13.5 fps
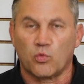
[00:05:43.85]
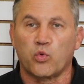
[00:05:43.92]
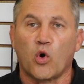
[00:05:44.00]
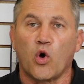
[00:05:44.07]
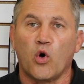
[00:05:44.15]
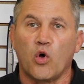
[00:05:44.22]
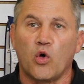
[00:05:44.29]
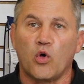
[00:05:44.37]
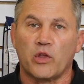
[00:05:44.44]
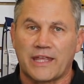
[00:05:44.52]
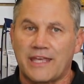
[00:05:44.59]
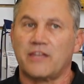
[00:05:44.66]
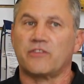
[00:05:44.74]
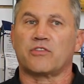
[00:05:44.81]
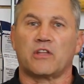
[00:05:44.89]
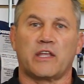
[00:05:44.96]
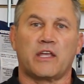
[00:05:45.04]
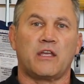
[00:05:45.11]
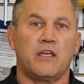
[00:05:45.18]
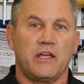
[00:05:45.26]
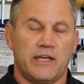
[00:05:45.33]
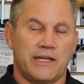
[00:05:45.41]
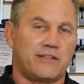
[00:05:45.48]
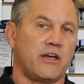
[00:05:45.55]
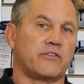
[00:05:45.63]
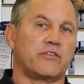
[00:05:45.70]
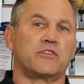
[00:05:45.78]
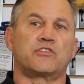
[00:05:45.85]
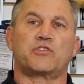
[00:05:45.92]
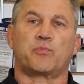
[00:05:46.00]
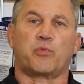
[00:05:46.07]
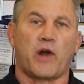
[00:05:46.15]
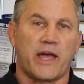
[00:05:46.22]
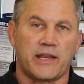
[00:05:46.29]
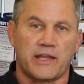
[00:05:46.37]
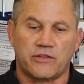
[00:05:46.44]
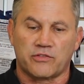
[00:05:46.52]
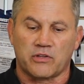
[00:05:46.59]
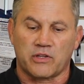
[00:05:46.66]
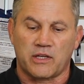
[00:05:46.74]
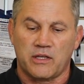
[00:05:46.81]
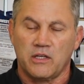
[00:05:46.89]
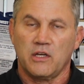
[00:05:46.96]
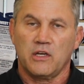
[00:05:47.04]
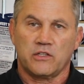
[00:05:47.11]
roll easily, it doesn't spread easily,